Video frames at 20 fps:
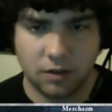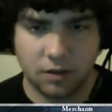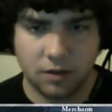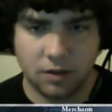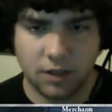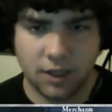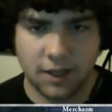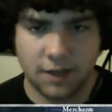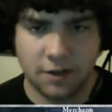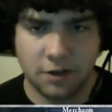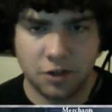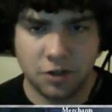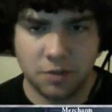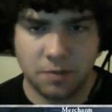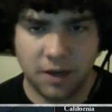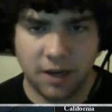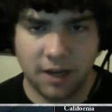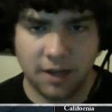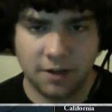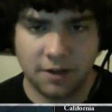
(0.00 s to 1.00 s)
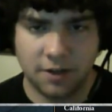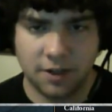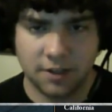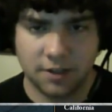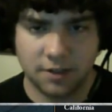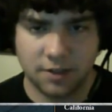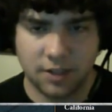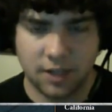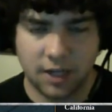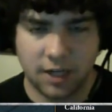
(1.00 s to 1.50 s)
The uh, New Japan units
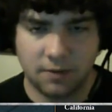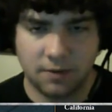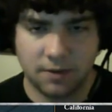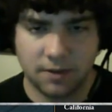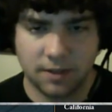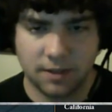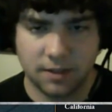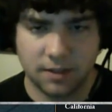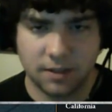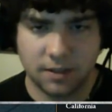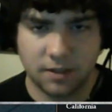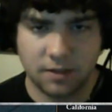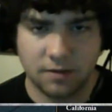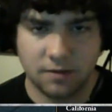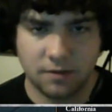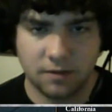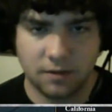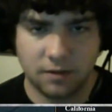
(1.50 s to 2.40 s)
are standing with us, too.